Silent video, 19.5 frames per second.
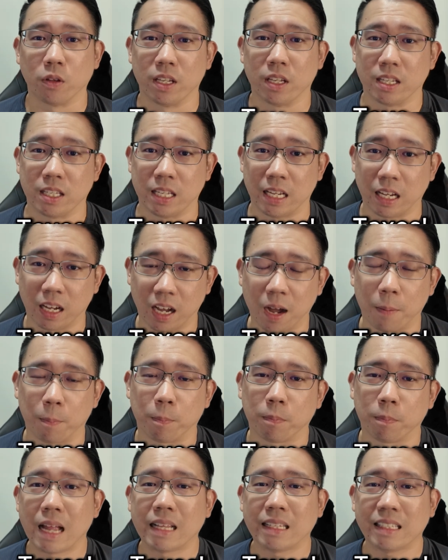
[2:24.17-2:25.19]
on his income
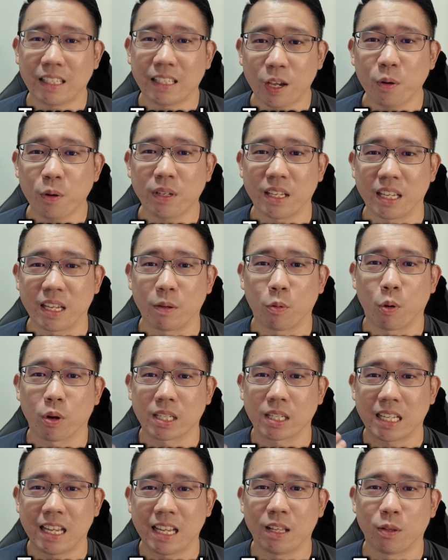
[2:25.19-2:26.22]
until he
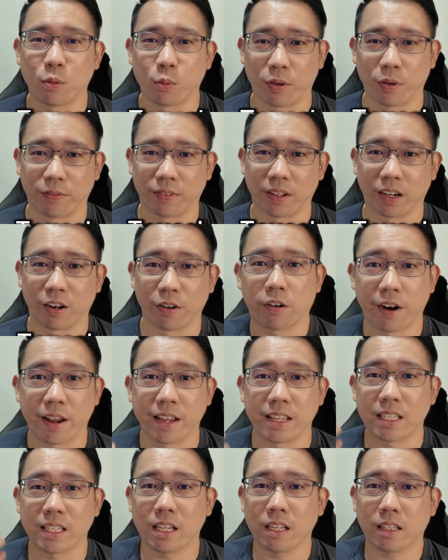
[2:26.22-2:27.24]
was hit with the
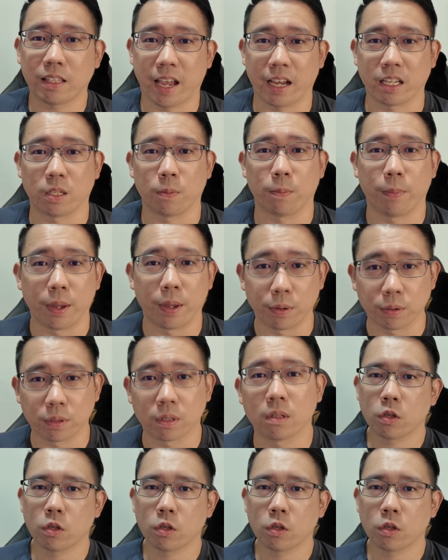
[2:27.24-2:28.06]
crazy tax bills.